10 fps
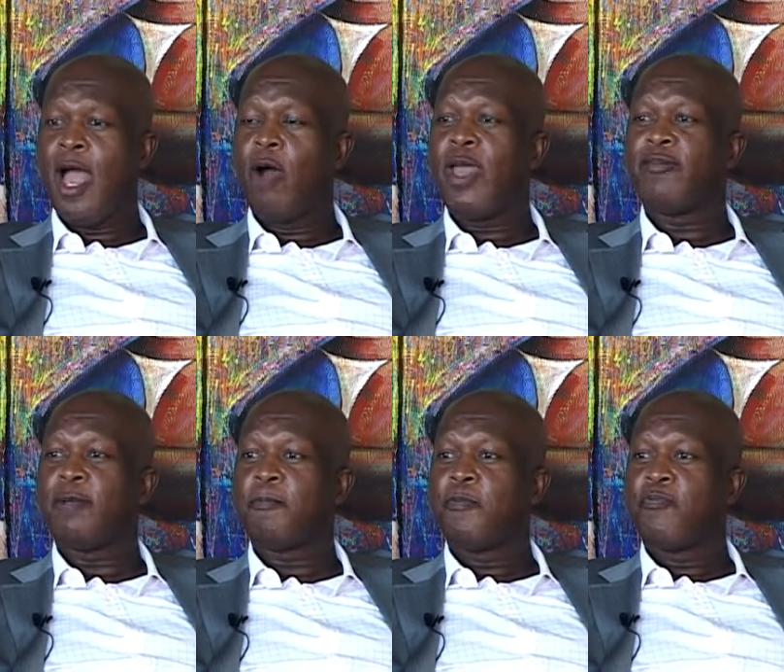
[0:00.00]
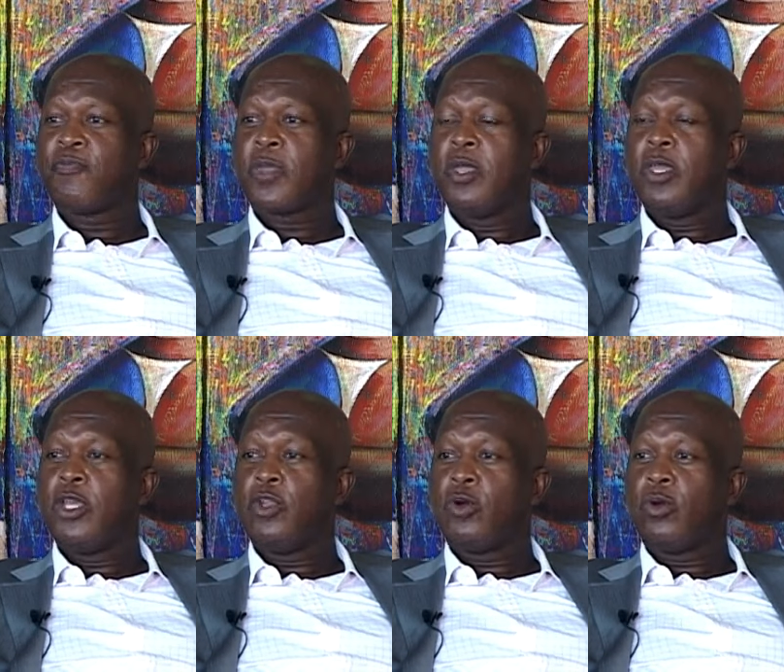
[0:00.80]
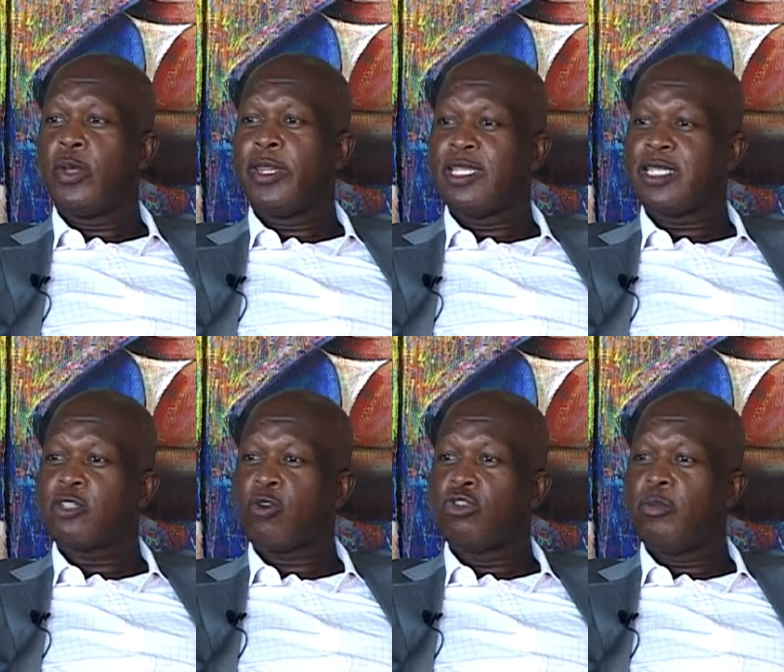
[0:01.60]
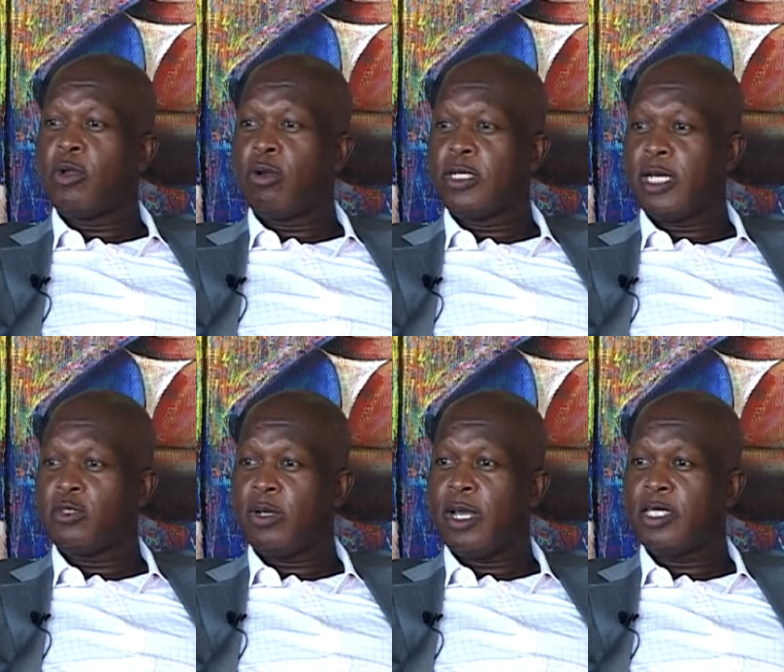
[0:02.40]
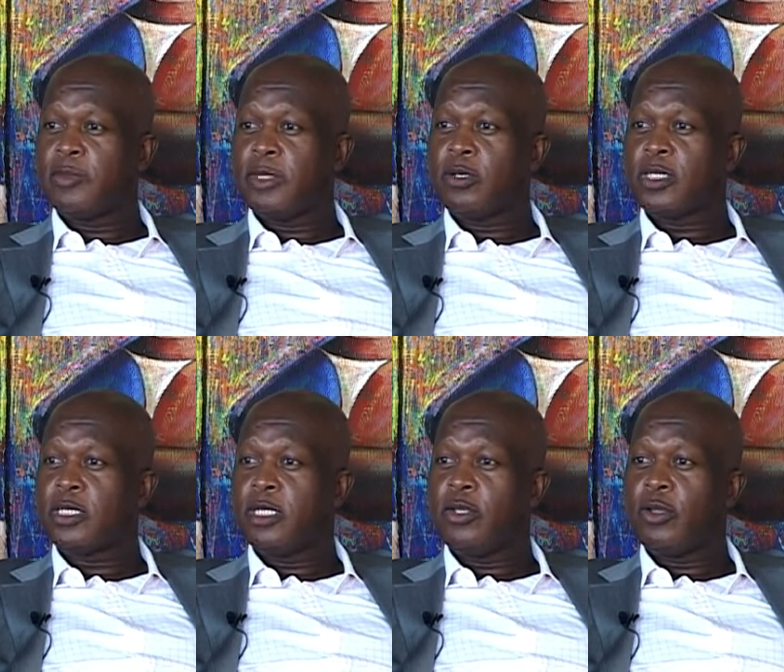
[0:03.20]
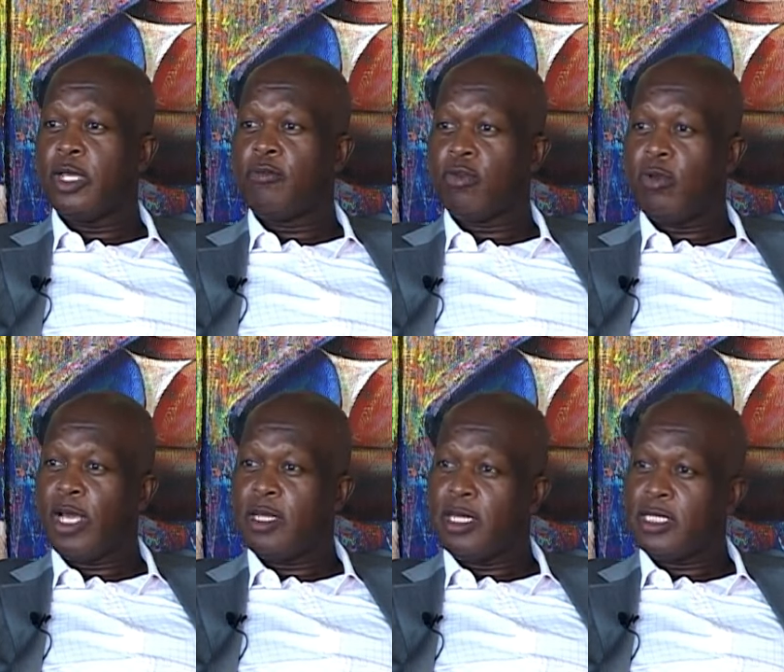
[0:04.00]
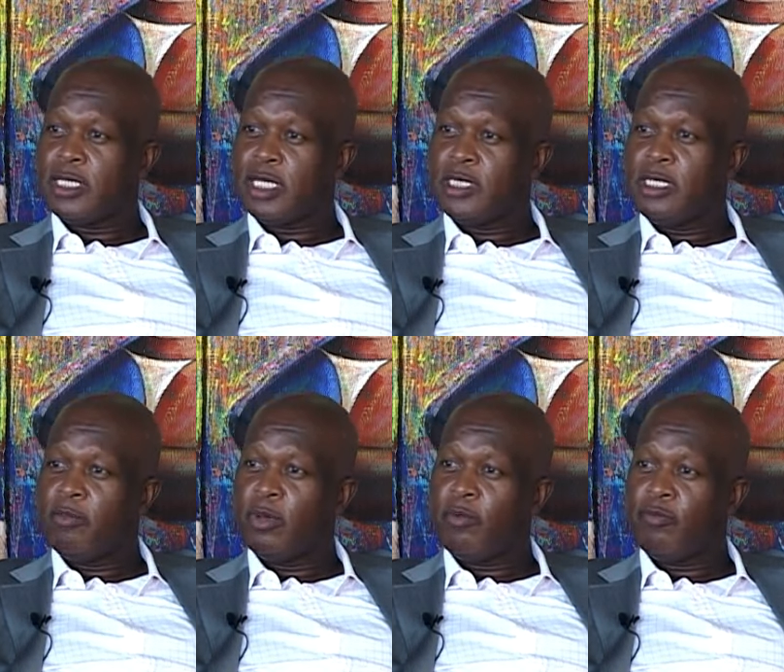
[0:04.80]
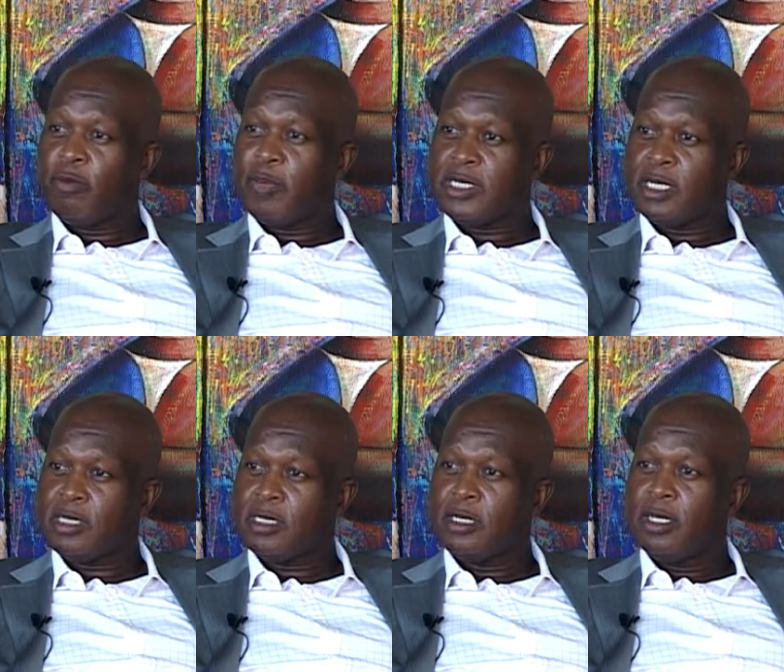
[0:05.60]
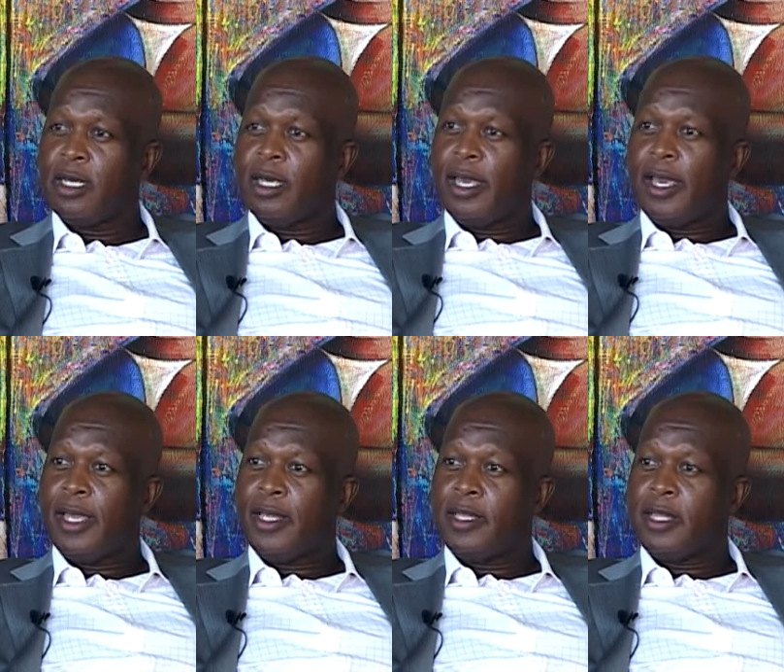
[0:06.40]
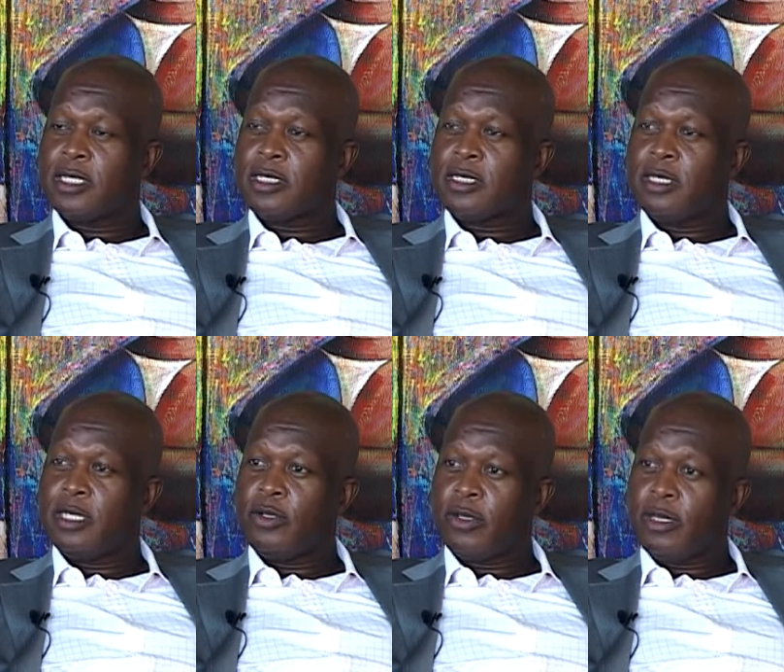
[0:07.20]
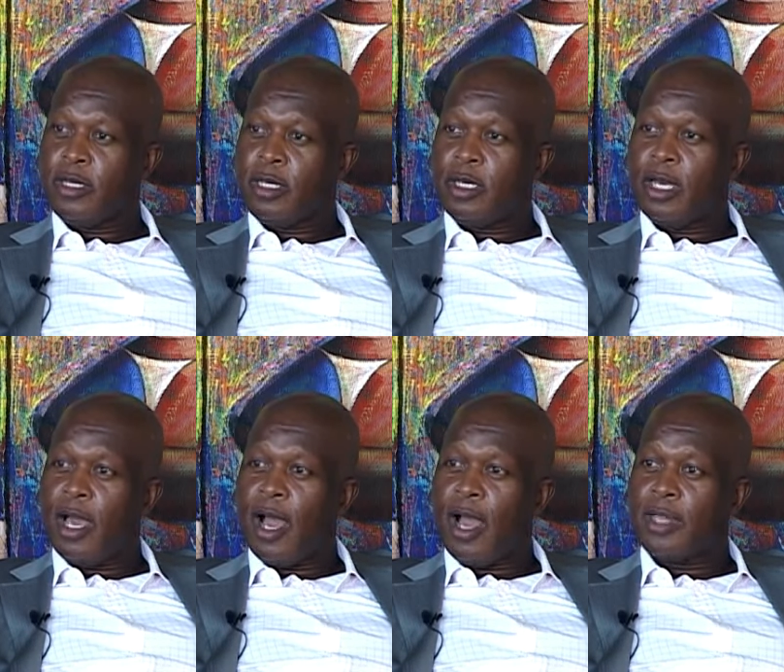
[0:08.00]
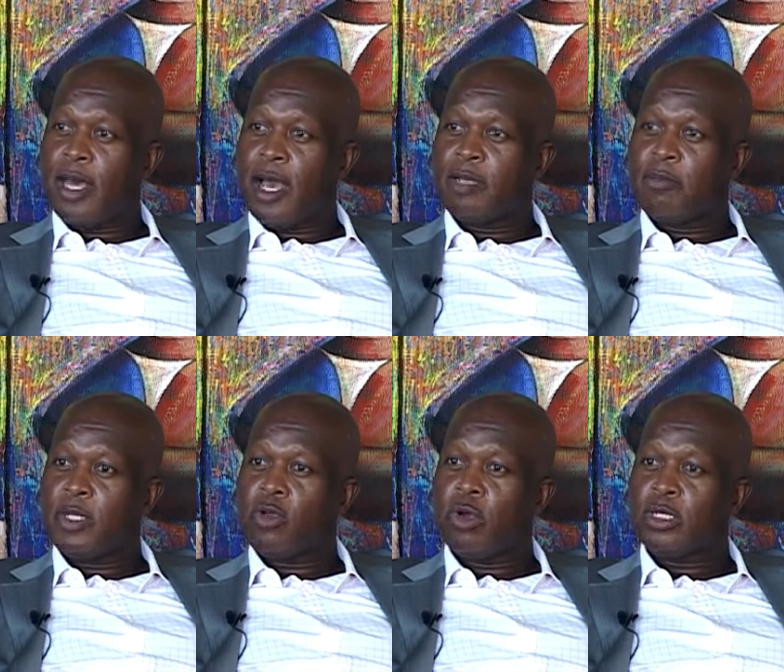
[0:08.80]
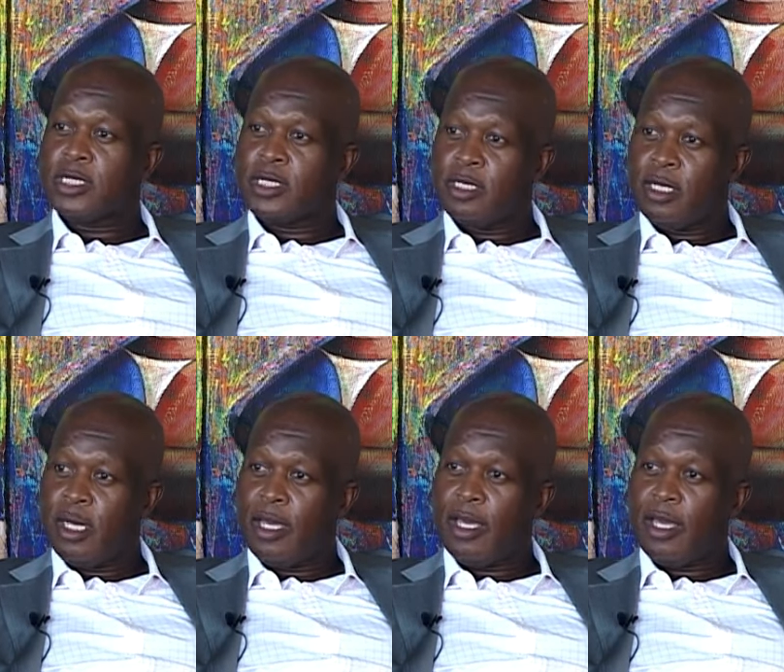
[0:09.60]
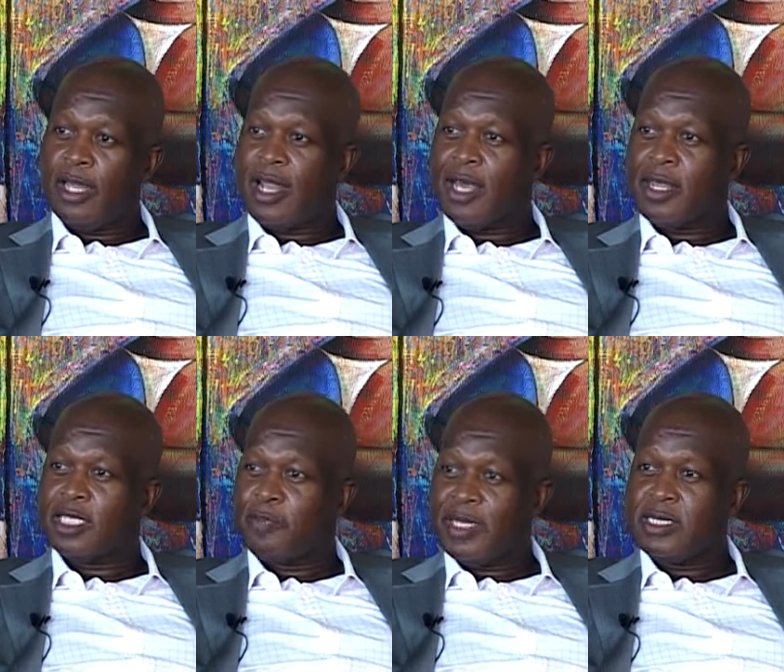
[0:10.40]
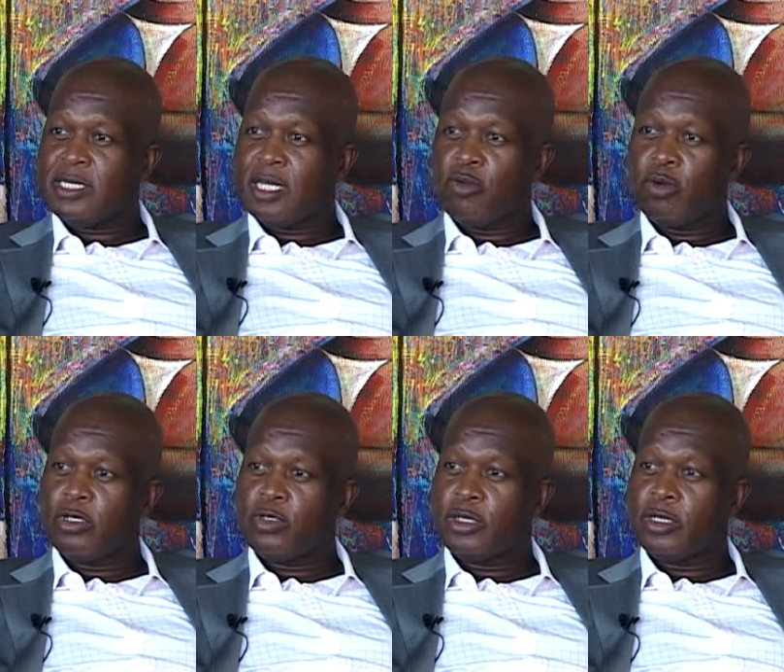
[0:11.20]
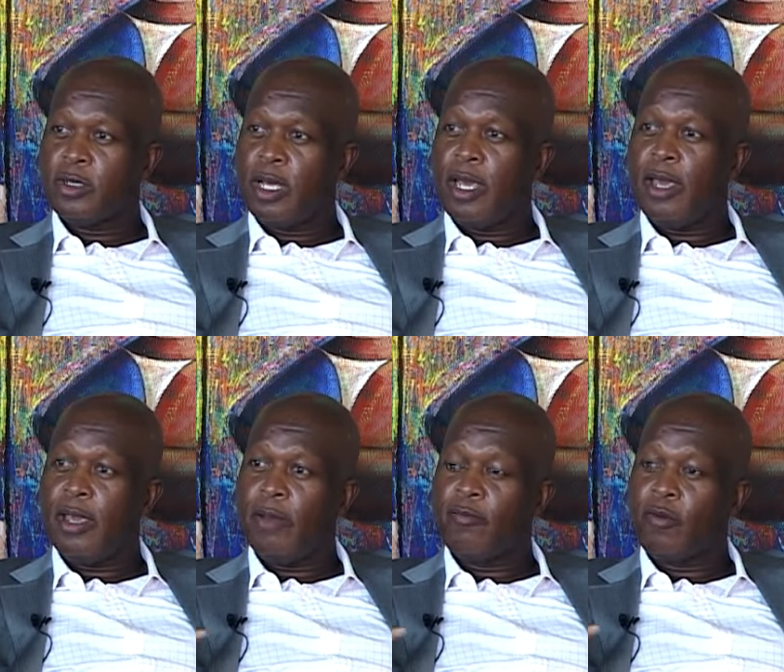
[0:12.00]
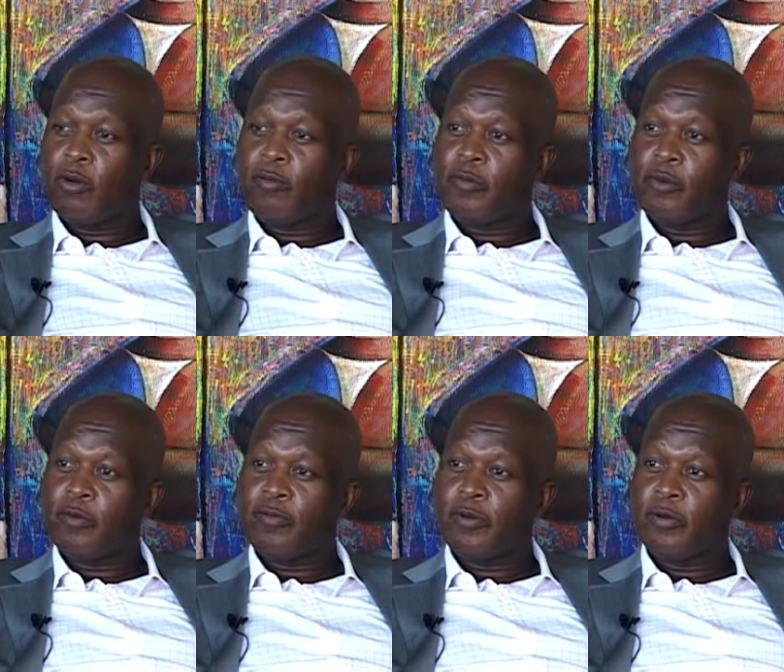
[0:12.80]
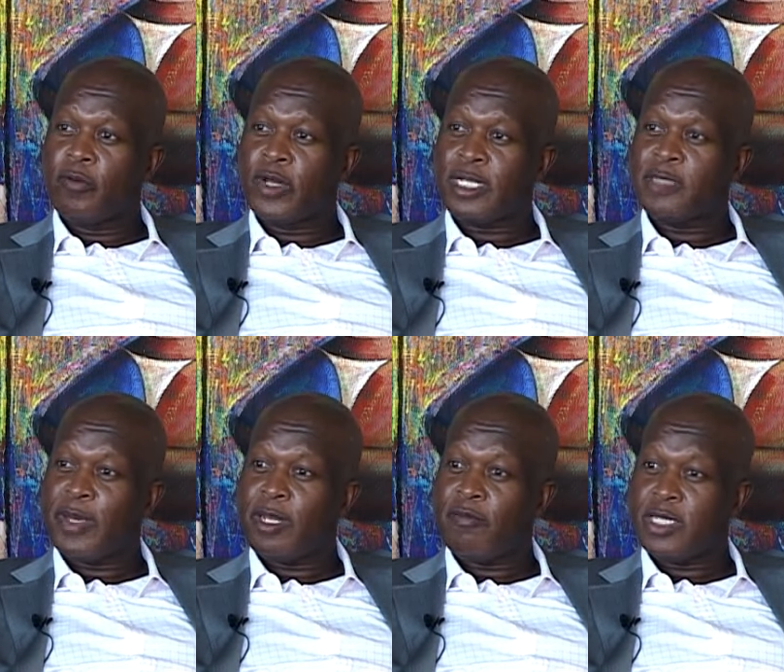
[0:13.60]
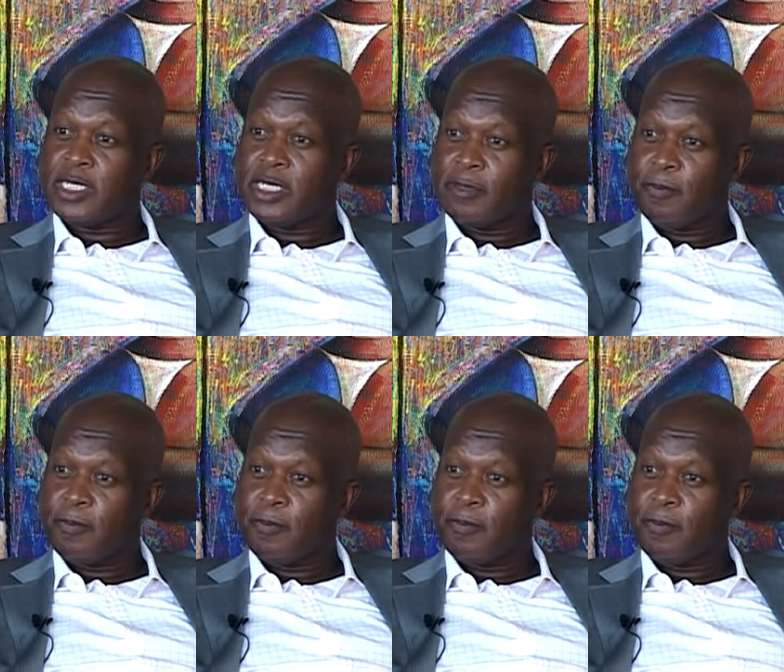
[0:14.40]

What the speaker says: However, you know, this has got to be contextualized because, you know, if you look at this 16.4%, there's, you know, the other admin costs and other expenses that go into it for risk benefits.